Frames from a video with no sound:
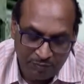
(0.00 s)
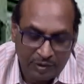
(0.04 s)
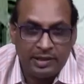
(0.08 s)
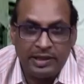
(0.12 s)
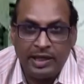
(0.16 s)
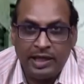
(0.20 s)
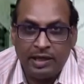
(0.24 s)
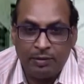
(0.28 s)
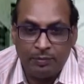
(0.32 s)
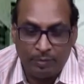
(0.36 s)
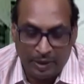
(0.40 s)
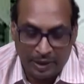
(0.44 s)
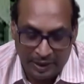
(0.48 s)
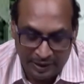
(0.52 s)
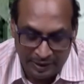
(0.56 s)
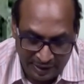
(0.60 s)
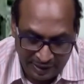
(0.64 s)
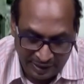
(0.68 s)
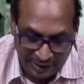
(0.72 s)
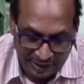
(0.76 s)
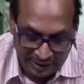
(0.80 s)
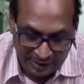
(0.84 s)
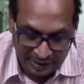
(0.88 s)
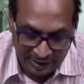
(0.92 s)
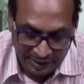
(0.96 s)
thereby
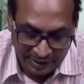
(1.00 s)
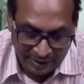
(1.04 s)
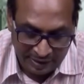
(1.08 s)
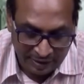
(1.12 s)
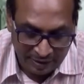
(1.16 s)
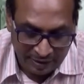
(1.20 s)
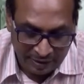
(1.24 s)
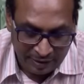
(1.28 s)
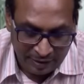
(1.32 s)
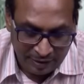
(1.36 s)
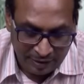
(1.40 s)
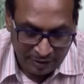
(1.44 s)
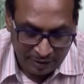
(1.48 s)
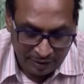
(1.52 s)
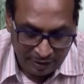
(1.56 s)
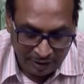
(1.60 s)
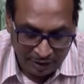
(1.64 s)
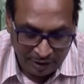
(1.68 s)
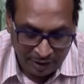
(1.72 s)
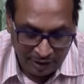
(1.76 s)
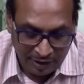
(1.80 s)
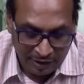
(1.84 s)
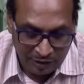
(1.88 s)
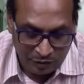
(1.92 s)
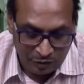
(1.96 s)
creating a
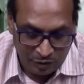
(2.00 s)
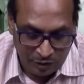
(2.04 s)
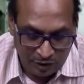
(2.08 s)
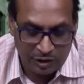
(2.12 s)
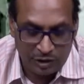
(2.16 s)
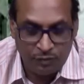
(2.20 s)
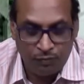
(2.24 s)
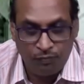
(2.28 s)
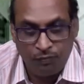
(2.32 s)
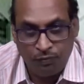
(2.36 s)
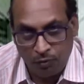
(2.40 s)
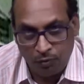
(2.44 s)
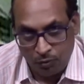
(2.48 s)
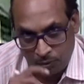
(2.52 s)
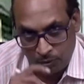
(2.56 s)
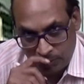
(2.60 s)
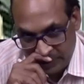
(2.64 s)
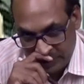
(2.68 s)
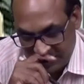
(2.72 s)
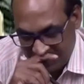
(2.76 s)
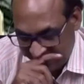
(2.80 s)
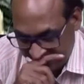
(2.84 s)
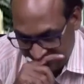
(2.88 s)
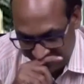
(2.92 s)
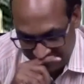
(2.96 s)
high thrust
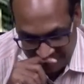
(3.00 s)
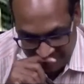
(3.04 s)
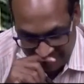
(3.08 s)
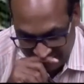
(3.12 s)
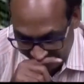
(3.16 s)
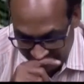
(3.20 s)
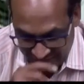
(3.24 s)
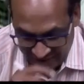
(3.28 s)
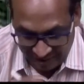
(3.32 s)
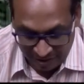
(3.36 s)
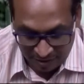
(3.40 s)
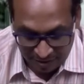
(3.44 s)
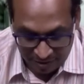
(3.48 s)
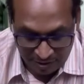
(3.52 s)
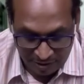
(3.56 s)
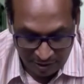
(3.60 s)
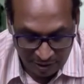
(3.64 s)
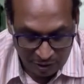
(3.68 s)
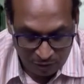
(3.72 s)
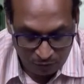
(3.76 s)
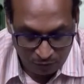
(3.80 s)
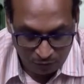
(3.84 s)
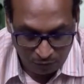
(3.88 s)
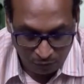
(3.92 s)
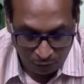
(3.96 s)
force,
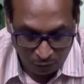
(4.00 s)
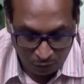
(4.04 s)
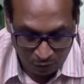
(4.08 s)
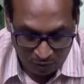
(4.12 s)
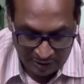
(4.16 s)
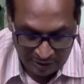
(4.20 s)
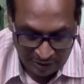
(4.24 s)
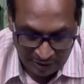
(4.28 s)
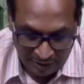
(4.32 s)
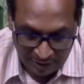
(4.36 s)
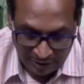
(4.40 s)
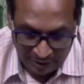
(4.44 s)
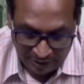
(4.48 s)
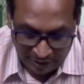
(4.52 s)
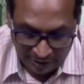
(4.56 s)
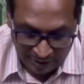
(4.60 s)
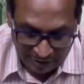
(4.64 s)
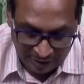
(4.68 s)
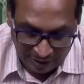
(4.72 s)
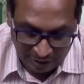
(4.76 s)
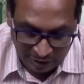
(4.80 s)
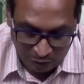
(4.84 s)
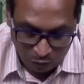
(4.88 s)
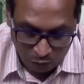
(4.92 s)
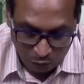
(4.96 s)

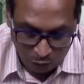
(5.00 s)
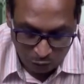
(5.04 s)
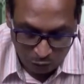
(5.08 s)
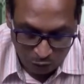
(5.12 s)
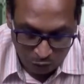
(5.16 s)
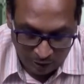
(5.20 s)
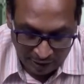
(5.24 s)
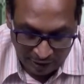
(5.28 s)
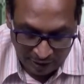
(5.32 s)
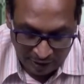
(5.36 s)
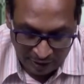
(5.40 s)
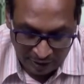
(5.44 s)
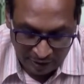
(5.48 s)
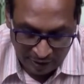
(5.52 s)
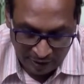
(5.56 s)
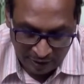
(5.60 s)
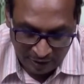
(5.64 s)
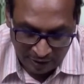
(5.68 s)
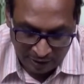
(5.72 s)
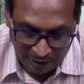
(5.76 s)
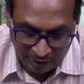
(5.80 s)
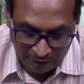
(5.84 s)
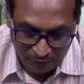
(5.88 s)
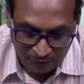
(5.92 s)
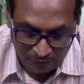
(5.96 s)
as I told you that
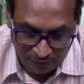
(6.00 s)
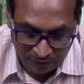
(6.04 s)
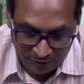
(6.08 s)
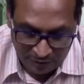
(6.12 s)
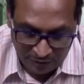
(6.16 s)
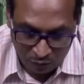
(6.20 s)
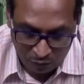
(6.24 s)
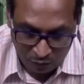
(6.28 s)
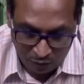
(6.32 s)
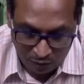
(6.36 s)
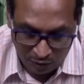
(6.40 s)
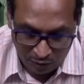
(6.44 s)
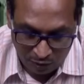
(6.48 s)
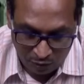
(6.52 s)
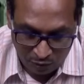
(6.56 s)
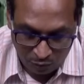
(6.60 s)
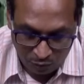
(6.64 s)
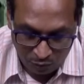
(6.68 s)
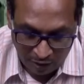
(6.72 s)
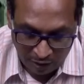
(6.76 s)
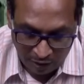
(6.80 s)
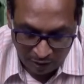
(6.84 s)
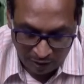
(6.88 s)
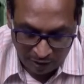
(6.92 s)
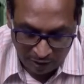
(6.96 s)
F is equal
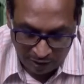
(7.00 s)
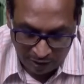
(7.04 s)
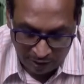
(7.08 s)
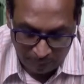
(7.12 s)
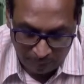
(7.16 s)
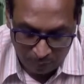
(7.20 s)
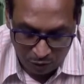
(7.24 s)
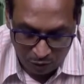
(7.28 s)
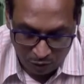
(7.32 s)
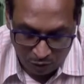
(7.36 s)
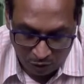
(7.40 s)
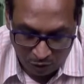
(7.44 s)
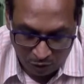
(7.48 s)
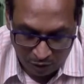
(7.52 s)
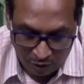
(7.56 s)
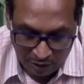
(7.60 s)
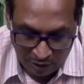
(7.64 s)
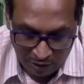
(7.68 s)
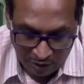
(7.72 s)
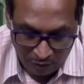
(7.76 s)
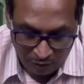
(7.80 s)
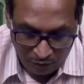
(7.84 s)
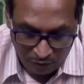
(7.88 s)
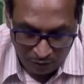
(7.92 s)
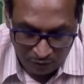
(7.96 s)
to m dot
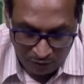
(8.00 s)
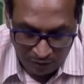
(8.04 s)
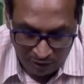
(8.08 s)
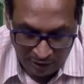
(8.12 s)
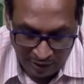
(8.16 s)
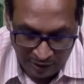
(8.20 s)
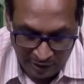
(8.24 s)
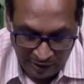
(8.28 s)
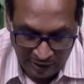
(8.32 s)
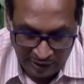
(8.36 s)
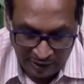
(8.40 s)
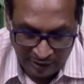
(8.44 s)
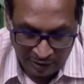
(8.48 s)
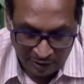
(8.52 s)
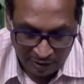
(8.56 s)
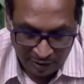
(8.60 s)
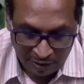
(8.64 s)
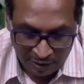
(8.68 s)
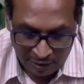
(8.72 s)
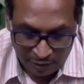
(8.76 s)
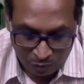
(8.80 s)
VE.